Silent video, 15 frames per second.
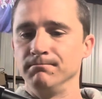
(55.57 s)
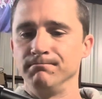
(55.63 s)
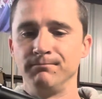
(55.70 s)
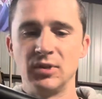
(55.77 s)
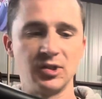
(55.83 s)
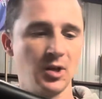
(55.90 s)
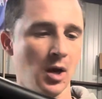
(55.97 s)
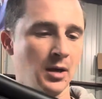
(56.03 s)

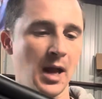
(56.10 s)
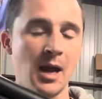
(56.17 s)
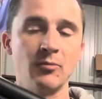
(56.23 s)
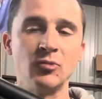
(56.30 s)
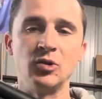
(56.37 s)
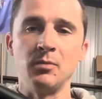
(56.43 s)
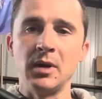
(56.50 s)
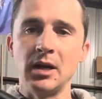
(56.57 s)
This gun came
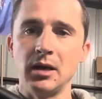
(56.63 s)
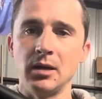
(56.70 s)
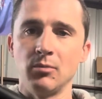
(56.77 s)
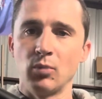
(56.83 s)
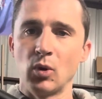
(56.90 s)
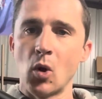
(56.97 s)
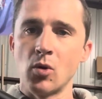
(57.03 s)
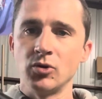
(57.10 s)
to me,
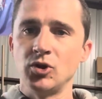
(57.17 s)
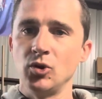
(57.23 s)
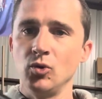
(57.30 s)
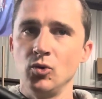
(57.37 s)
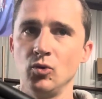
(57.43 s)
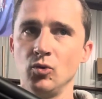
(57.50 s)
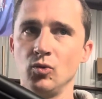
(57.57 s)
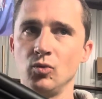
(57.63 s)
belonged
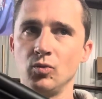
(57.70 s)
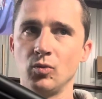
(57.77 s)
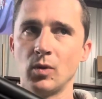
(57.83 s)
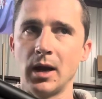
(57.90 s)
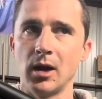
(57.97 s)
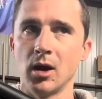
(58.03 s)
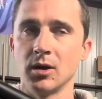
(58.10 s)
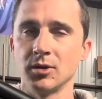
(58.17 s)
to a
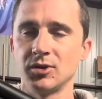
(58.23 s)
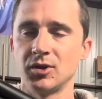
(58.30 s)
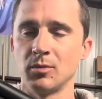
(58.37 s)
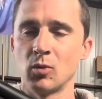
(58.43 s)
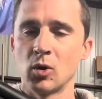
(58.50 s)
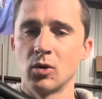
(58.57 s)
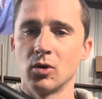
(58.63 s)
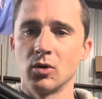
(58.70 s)

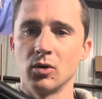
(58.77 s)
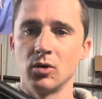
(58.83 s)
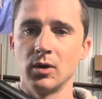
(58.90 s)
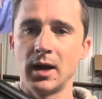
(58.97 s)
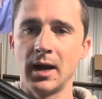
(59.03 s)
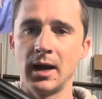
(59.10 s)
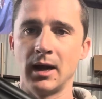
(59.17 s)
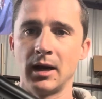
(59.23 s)
customer,
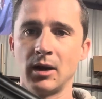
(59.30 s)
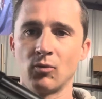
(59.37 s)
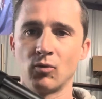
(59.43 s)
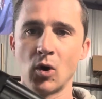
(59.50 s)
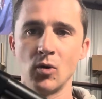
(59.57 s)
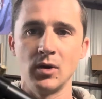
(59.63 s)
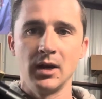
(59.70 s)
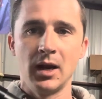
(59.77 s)
and it
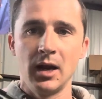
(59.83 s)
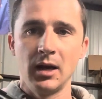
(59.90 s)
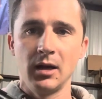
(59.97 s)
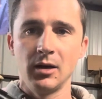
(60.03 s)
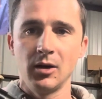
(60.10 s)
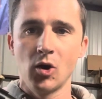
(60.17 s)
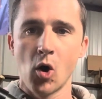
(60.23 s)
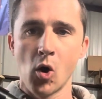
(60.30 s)
rode in
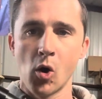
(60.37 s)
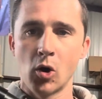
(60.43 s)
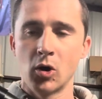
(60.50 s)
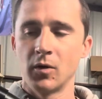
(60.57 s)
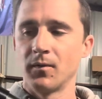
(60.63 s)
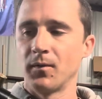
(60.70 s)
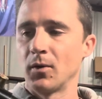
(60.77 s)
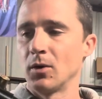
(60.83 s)
a
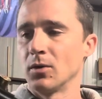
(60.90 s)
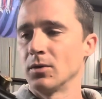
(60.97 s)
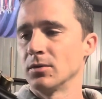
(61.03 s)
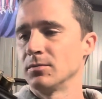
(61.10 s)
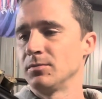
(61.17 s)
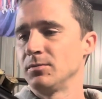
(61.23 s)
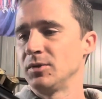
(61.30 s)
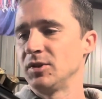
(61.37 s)
car for
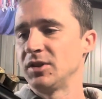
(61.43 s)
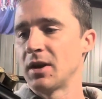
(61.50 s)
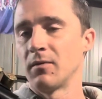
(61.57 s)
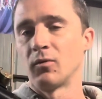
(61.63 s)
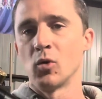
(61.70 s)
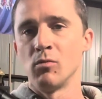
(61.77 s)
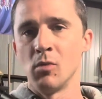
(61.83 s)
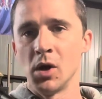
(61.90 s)

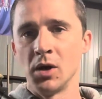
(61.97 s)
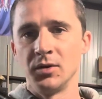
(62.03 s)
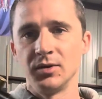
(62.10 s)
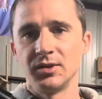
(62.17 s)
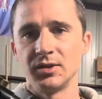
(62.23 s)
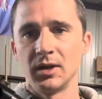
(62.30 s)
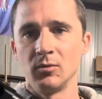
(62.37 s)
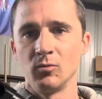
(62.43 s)
several
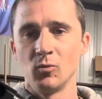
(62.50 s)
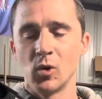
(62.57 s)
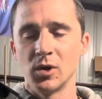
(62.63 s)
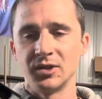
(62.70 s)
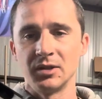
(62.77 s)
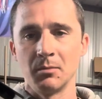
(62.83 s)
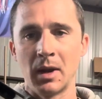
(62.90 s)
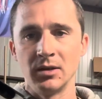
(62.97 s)
months and
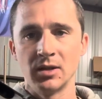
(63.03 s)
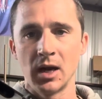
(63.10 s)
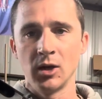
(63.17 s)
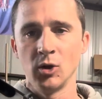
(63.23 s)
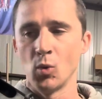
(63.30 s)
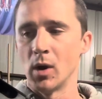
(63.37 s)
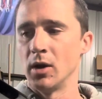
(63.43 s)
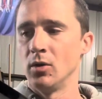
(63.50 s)
wasn't maintained
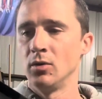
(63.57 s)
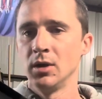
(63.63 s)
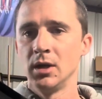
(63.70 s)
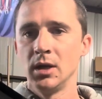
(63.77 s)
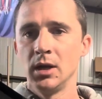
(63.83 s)
well